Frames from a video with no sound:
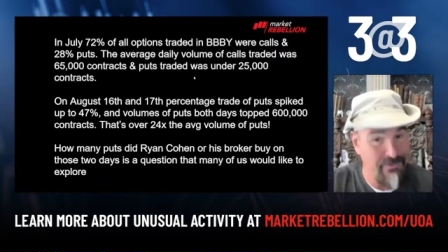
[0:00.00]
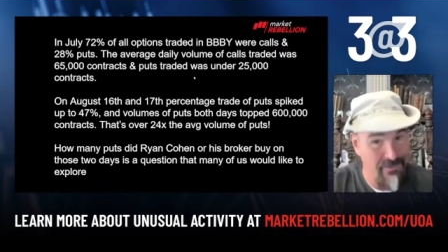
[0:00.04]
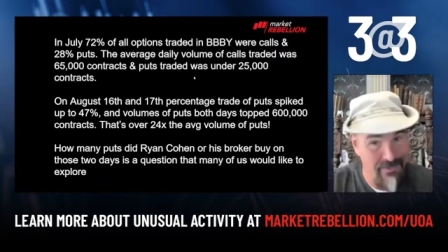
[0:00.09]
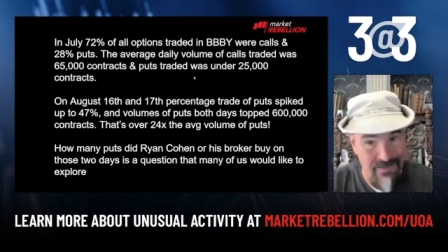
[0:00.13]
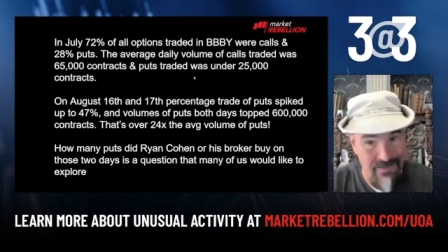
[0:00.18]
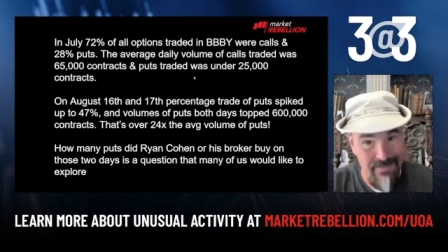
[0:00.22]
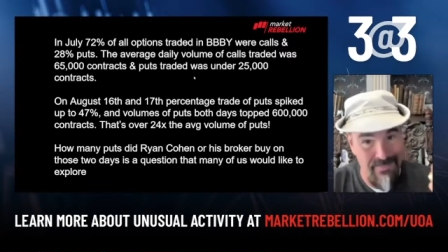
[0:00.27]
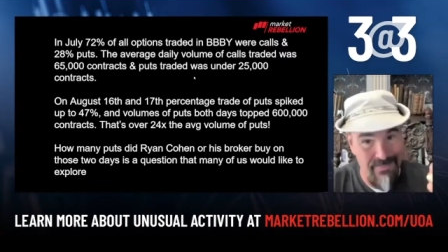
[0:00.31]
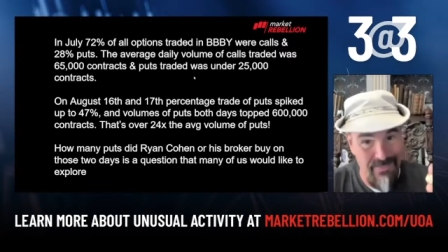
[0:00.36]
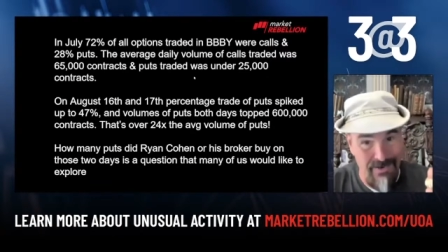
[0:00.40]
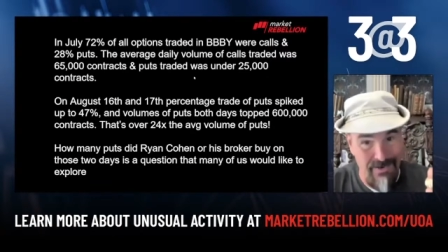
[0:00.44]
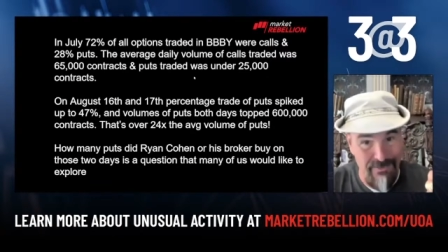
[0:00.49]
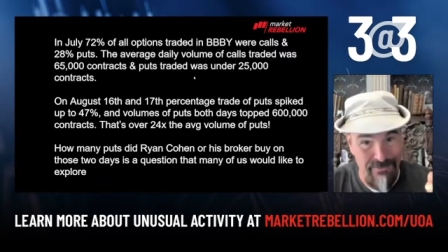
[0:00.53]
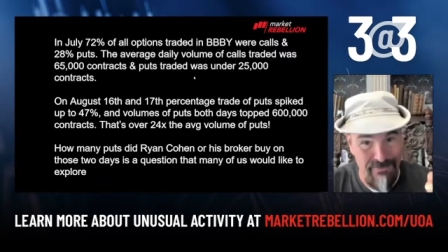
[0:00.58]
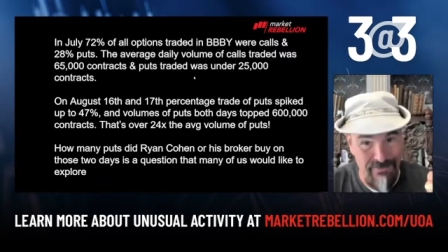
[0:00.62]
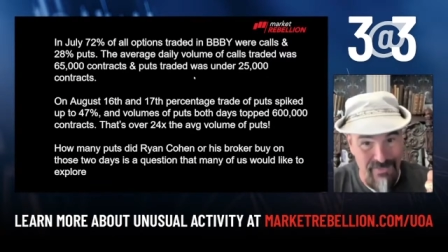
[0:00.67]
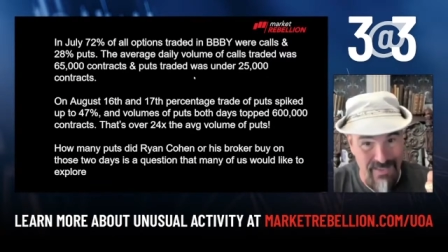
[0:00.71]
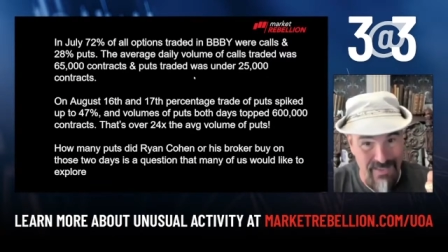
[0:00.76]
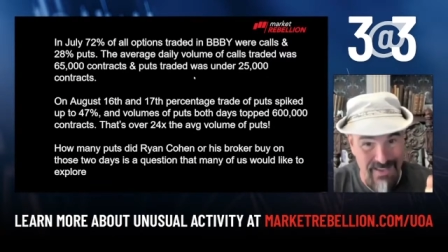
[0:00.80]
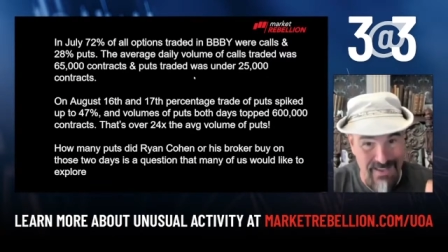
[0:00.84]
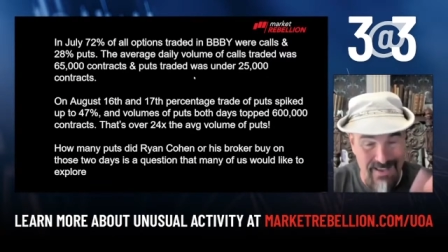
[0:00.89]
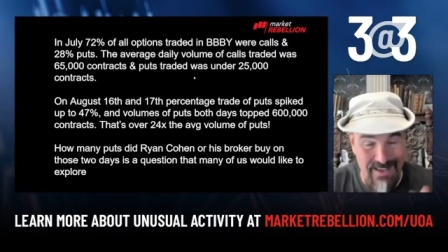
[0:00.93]
There's
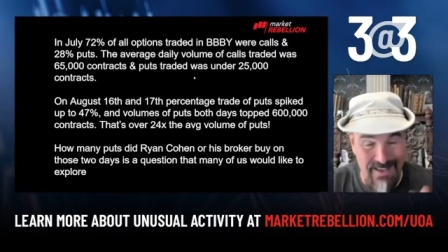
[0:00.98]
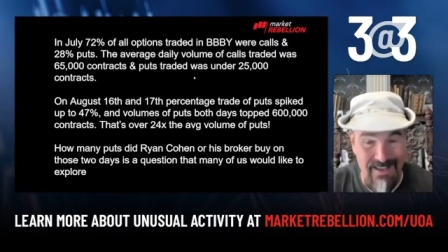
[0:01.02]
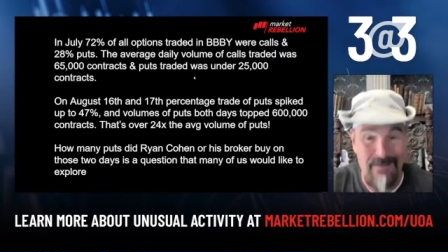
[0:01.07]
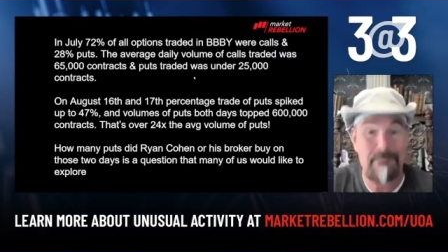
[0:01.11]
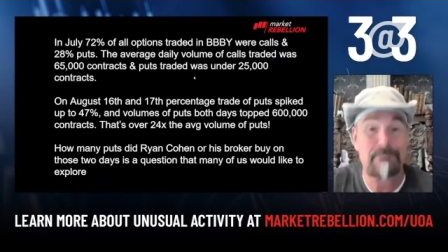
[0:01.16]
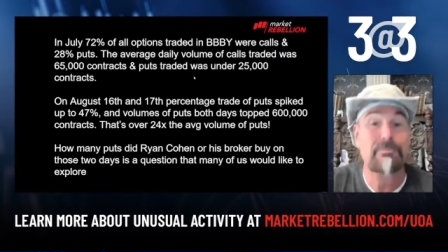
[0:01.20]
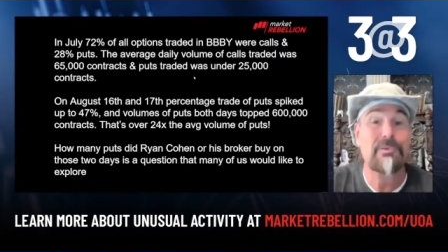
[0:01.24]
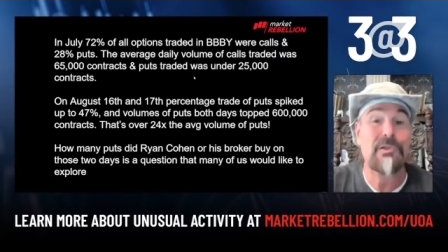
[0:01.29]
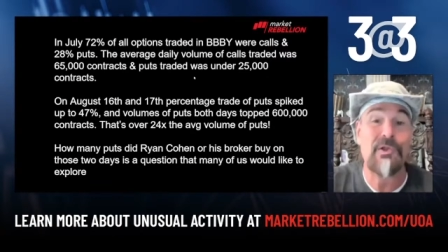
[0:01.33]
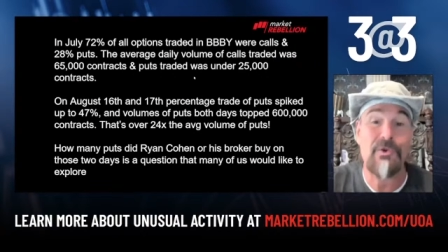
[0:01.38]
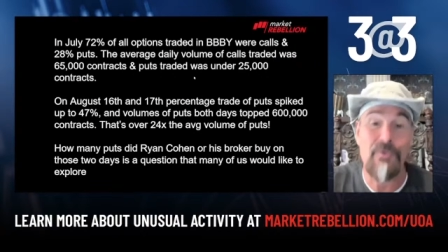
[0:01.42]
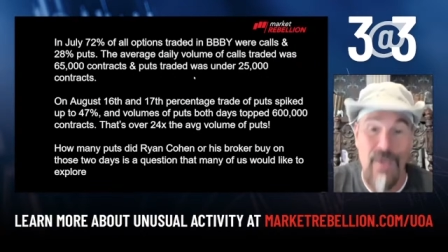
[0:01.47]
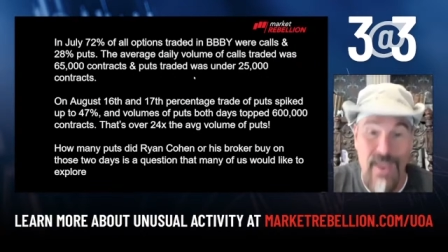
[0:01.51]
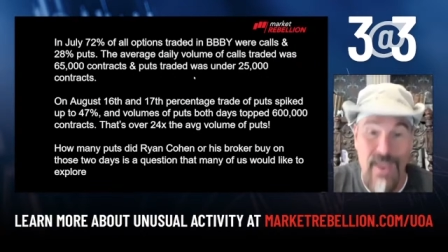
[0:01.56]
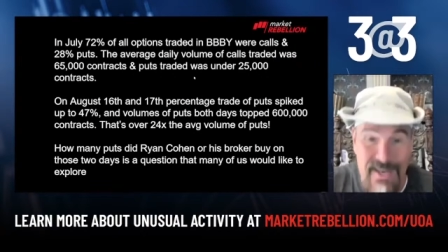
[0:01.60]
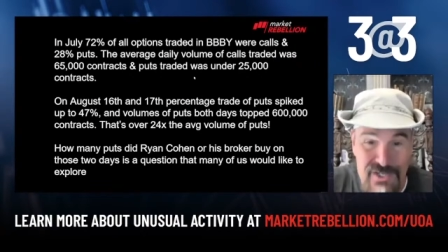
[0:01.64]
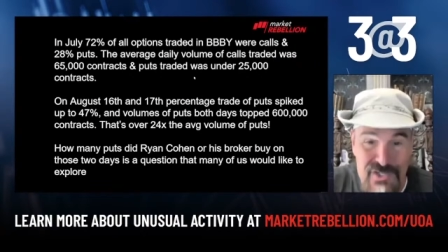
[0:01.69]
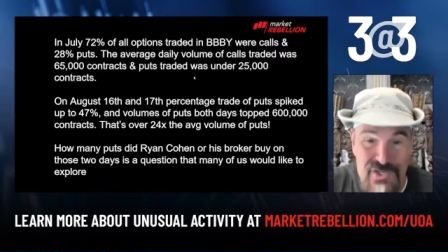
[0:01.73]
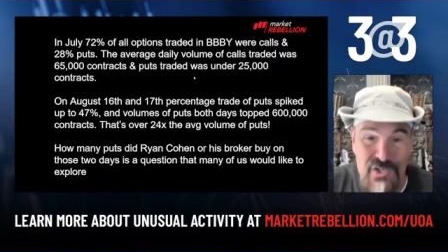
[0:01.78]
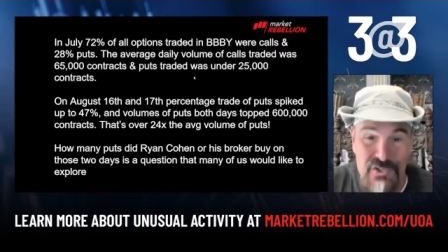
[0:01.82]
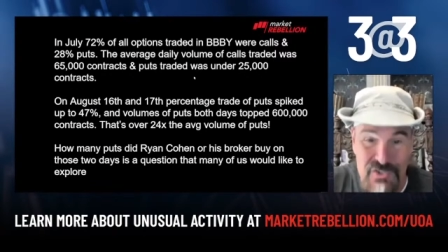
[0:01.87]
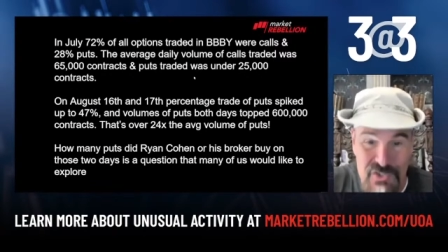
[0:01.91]
the uh, Blue
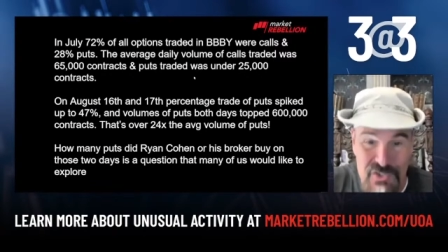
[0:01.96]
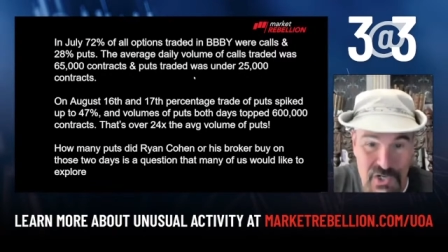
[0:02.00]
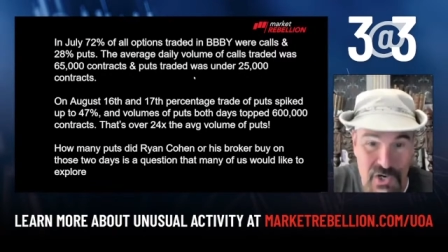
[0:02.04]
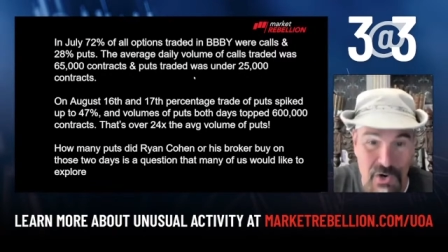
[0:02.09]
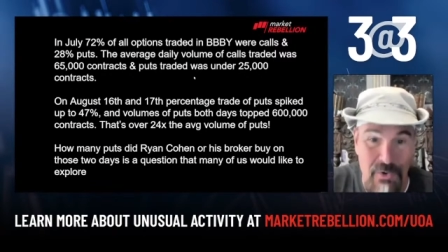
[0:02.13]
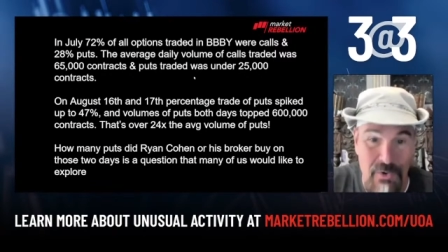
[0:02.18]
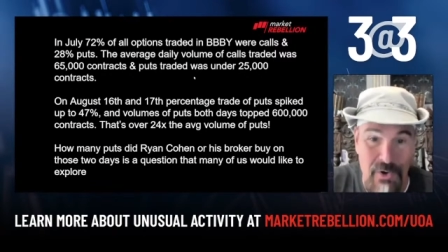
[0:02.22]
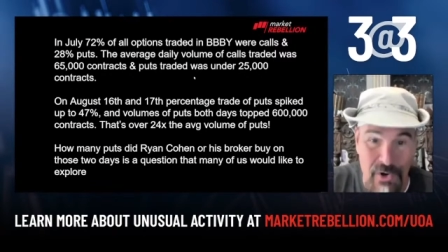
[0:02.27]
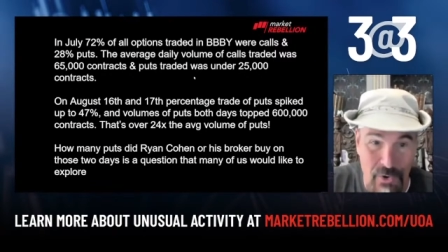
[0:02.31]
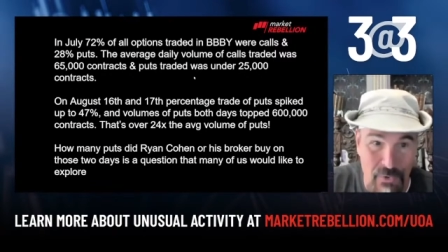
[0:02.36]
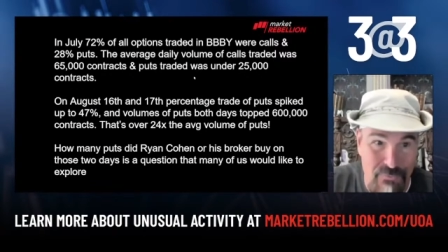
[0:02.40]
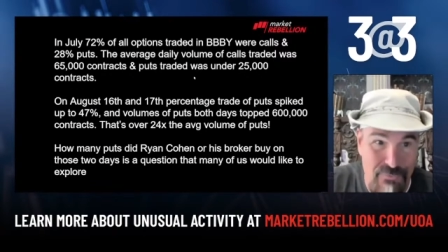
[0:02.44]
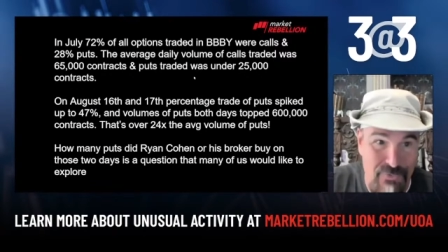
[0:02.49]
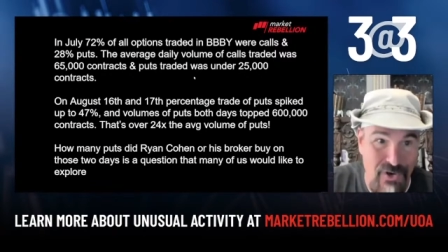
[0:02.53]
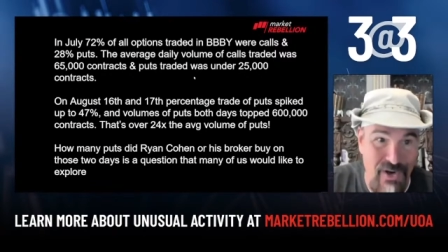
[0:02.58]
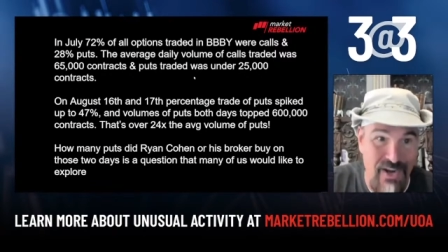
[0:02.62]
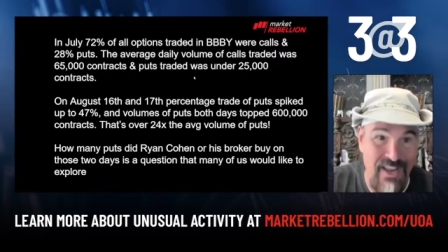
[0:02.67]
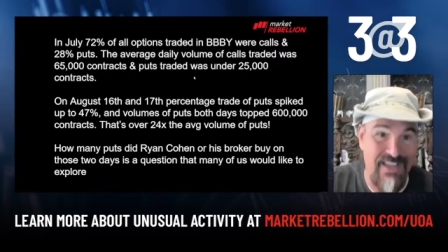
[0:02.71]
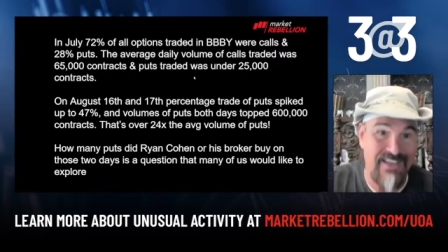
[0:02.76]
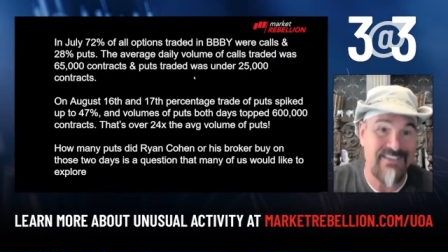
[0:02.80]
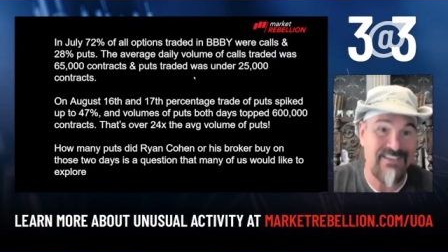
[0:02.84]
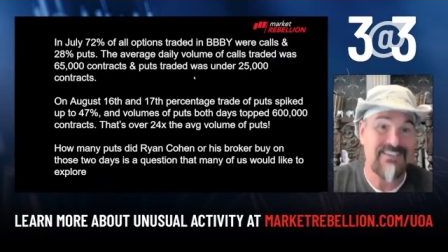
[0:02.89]
Angels going
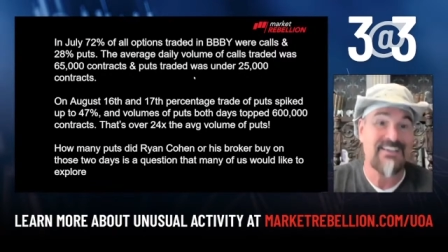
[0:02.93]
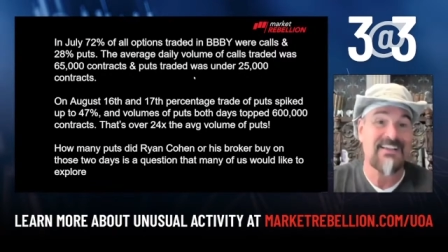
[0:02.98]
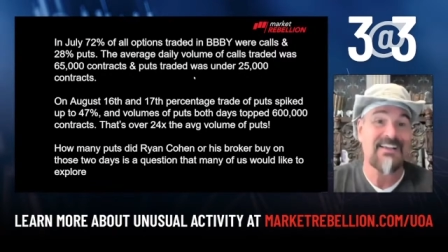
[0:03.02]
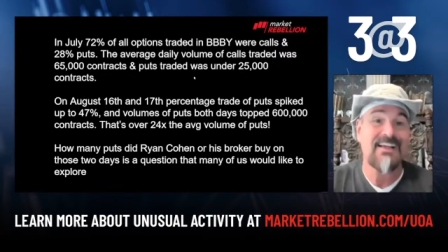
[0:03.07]
overhead.